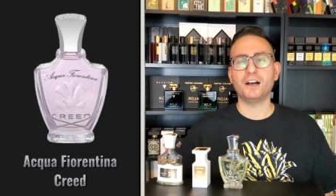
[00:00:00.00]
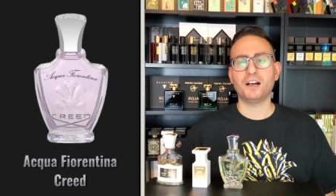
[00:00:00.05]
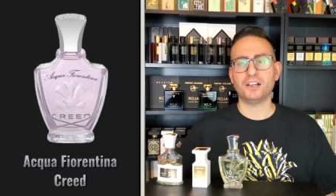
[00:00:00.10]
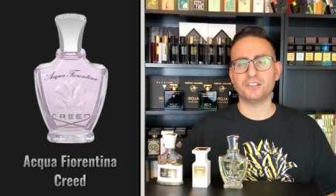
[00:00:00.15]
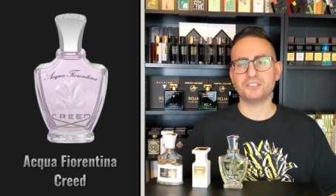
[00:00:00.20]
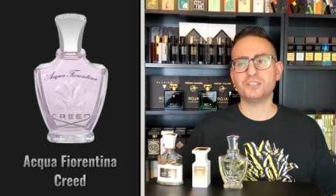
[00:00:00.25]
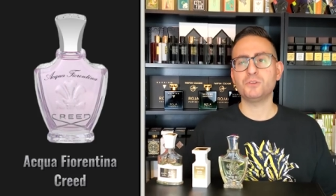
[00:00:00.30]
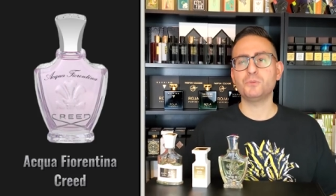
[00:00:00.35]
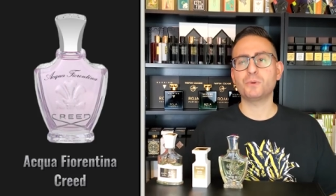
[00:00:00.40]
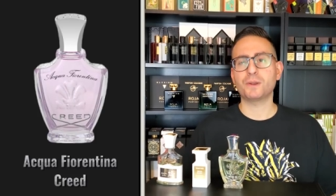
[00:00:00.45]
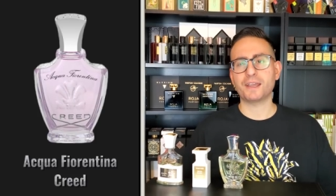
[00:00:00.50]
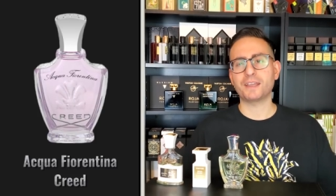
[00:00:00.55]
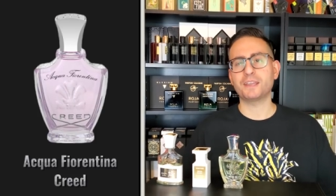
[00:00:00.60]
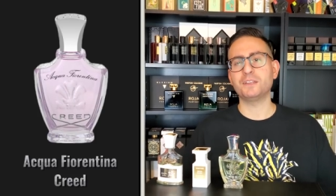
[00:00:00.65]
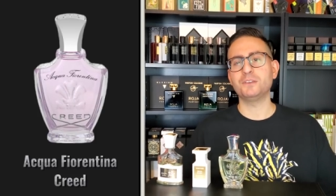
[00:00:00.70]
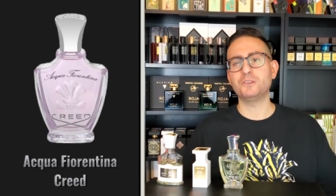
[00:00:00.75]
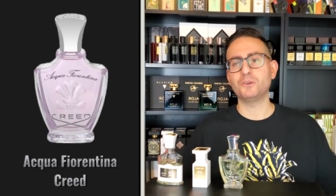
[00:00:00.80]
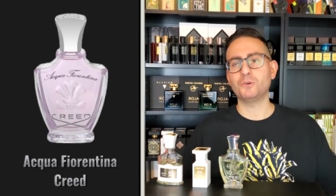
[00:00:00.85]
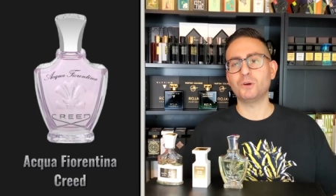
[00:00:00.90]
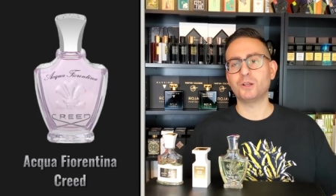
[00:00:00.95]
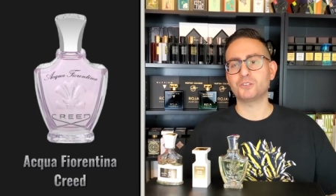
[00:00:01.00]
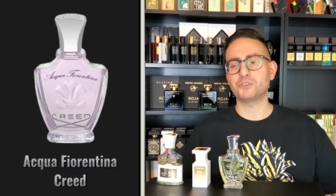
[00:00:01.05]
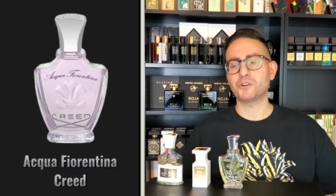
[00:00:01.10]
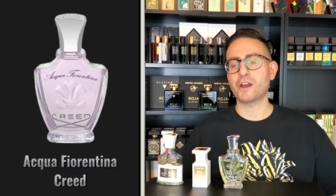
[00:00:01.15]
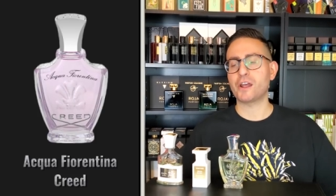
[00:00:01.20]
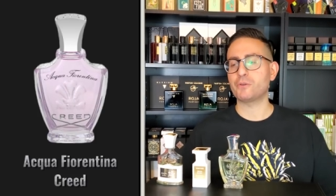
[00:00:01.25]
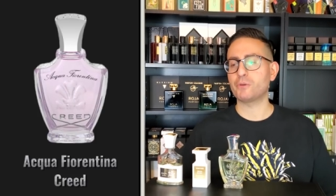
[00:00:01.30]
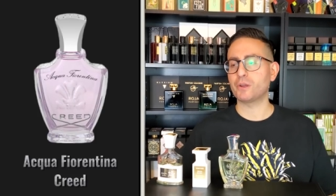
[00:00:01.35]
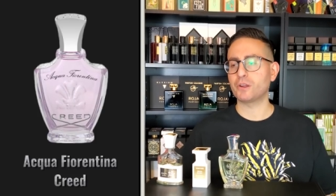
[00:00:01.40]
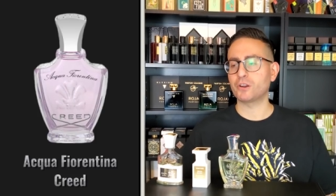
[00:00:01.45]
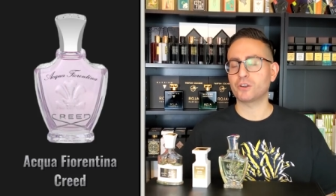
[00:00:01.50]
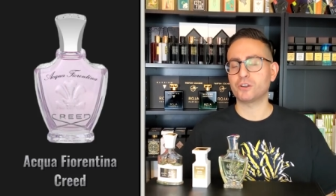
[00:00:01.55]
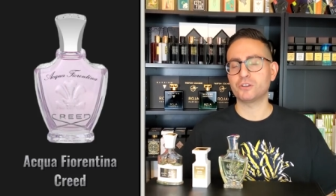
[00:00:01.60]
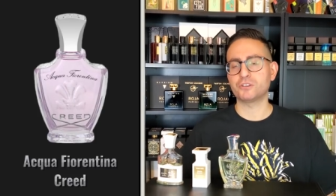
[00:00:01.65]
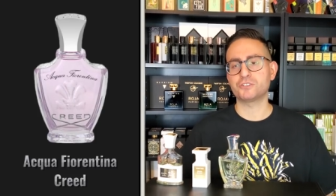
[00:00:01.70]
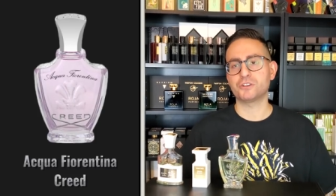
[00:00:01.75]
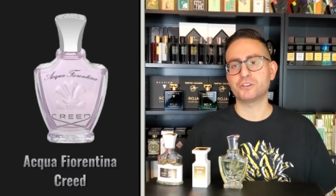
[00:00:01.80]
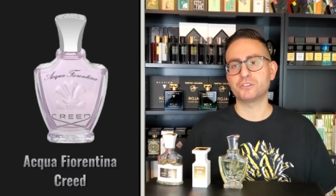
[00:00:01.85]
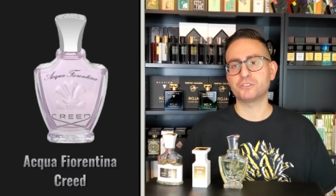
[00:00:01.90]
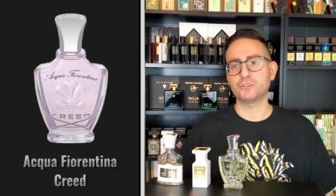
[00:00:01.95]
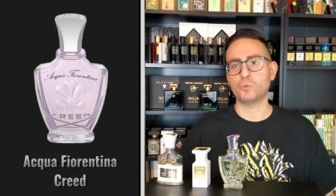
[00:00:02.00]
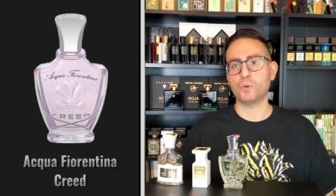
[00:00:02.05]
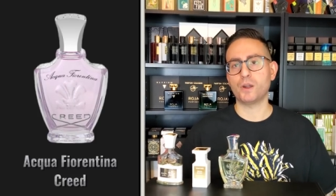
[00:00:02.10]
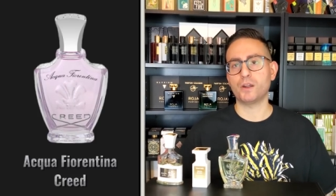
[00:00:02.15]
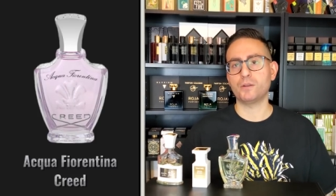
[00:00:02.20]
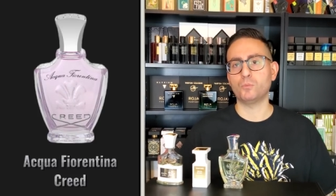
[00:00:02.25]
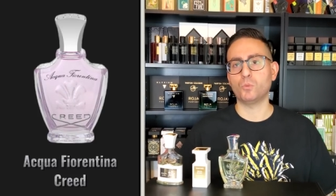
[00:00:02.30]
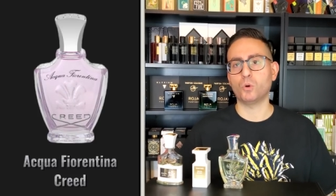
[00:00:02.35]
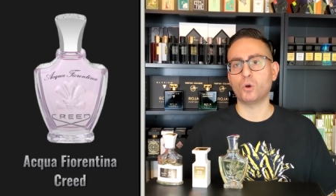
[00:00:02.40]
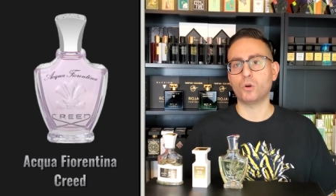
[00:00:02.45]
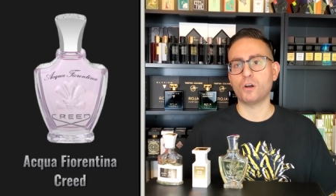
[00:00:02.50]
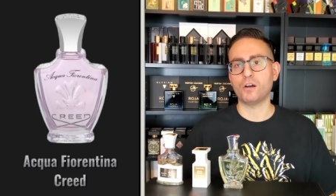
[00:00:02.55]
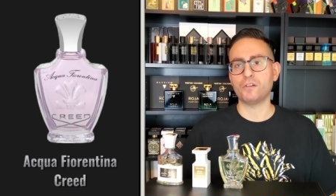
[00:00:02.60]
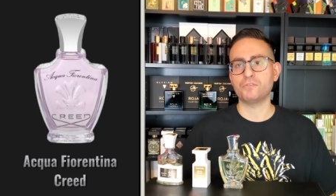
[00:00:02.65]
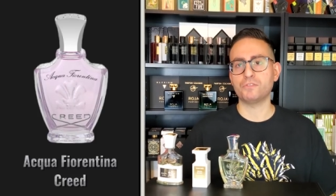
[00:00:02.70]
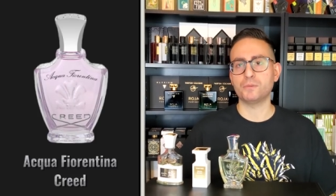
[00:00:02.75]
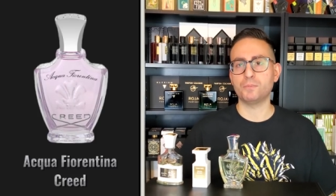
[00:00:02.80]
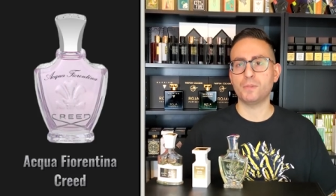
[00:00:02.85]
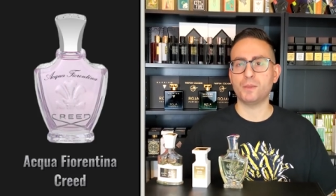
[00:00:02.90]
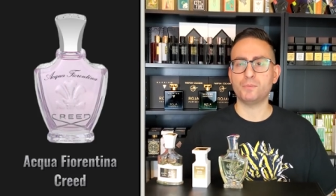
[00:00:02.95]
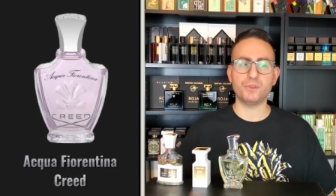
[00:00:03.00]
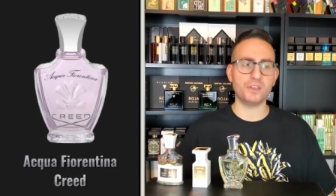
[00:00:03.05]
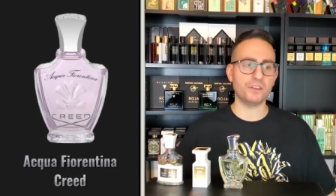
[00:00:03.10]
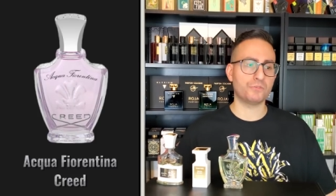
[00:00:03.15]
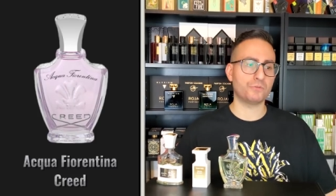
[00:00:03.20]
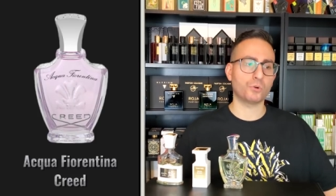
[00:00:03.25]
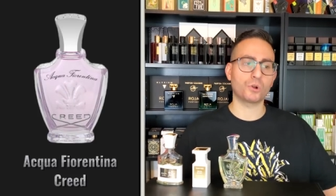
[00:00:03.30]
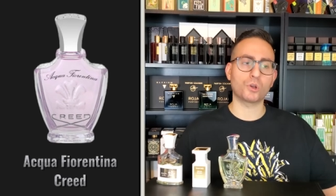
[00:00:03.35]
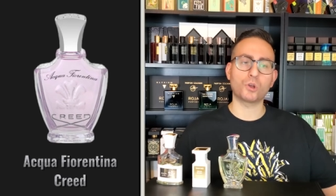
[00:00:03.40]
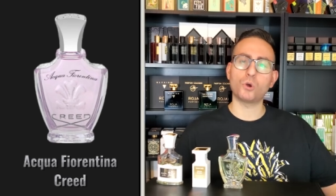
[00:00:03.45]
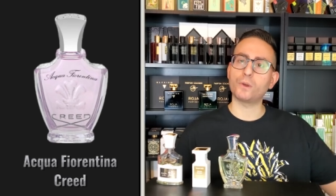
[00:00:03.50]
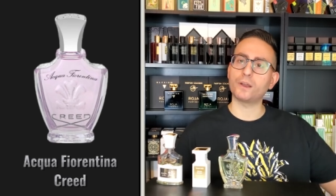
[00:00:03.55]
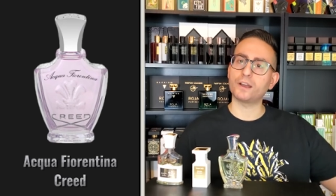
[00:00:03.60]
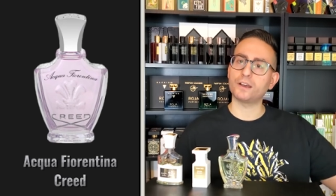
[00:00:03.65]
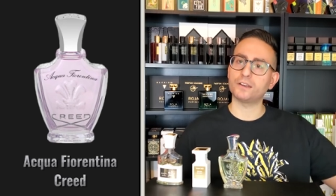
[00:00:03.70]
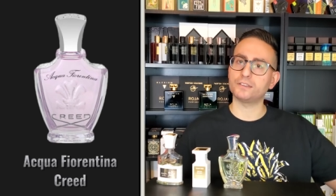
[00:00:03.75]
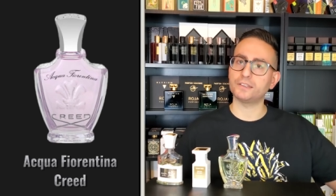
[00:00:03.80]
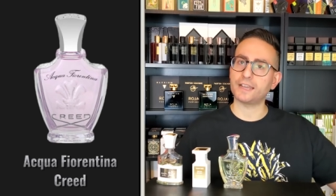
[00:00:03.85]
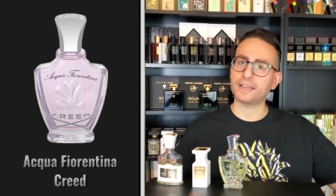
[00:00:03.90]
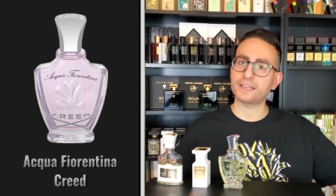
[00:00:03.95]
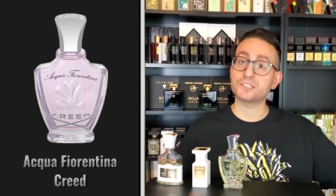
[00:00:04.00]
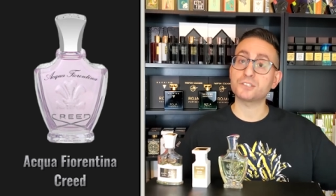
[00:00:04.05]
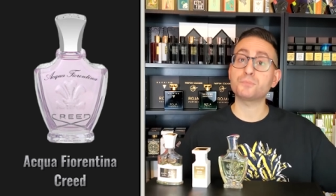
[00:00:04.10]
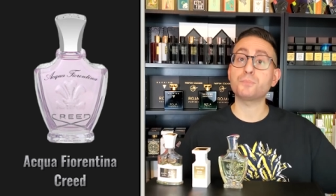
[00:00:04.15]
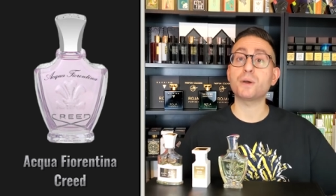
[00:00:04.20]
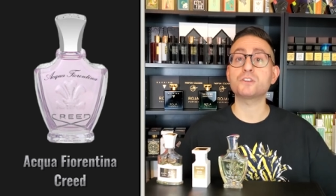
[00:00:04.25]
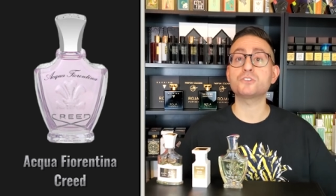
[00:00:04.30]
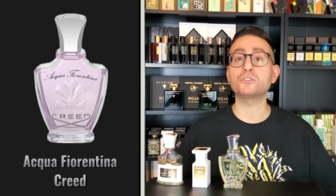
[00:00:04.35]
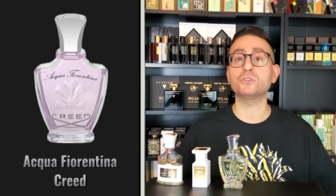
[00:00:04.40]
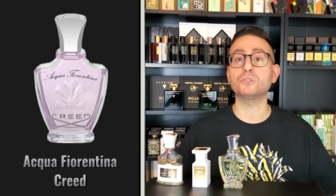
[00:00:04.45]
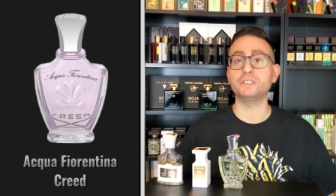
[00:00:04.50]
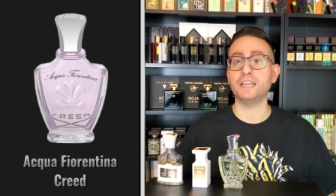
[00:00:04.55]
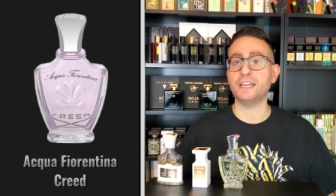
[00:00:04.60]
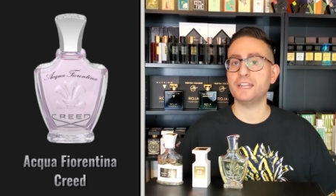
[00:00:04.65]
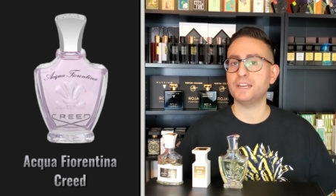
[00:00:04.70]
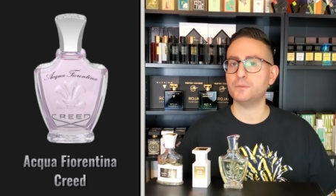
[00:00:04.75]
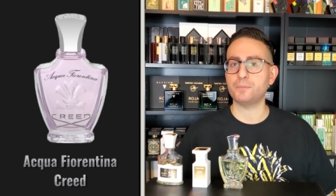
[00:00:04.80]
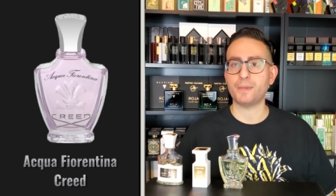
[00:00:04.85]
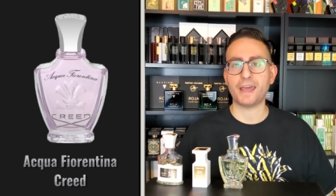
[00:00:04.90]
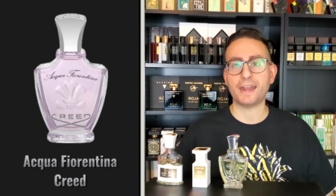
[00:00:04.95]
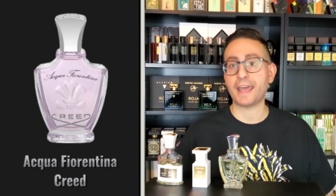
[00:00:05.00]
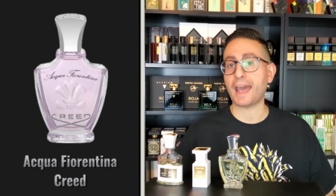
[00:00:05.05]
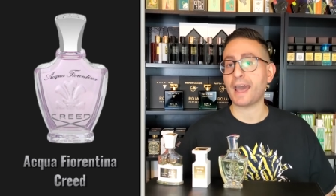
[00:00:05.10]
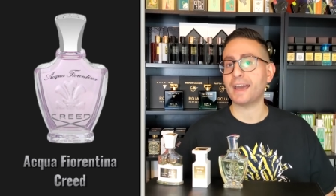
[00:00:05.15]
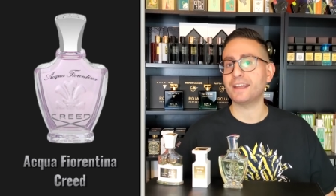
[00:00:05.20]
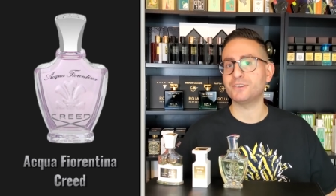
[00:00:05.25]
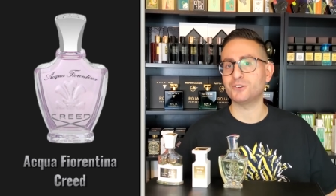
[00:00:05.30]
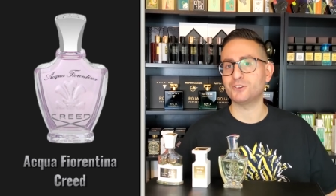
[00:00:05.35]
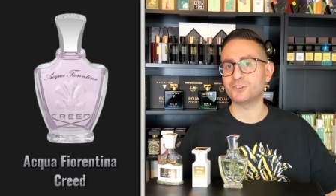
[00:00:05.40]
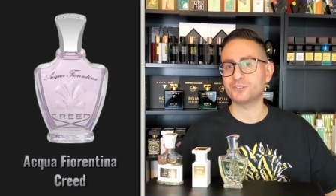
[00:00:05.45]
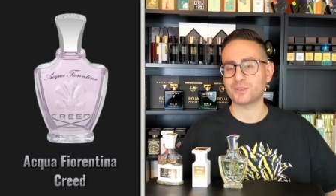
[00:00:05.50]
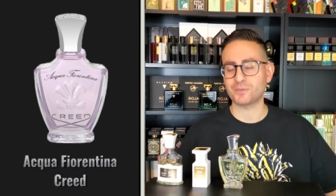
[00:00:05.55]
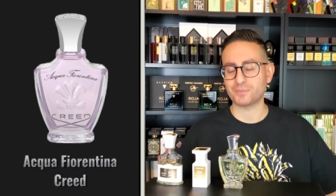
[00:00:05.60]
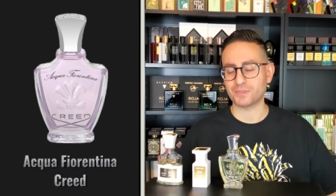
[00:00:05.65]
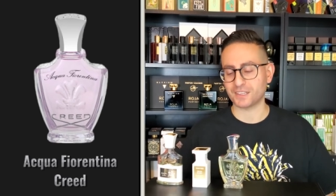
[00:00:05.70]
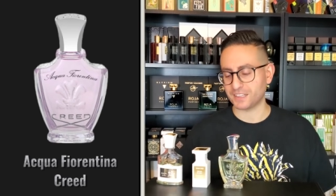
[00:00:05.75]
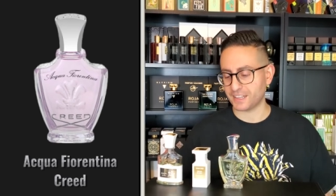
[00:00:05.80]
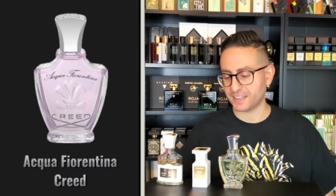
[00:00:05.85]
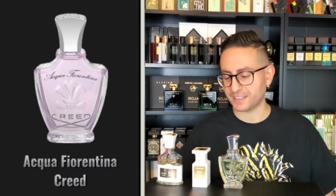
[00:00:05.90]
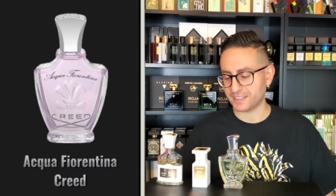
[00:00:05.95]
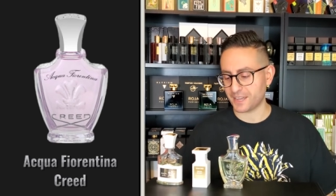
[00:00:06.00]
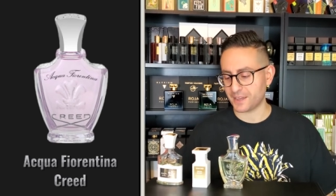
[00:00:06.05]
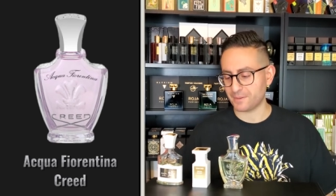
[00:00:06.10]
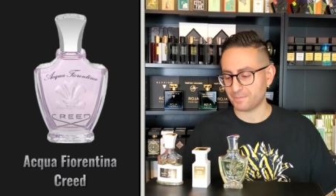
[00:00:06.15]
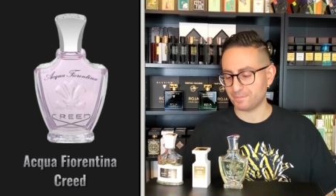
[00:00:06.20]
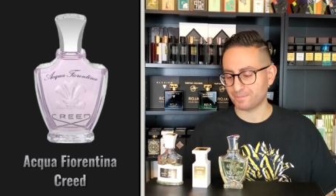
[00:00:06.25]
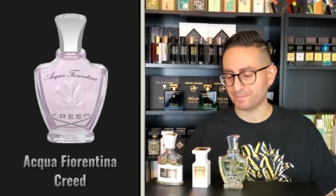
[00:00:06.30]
I'll see what I can do. I'll try to encourage her to wear it more often. Maybe if we're going on like a special date in Manhattan or something like that.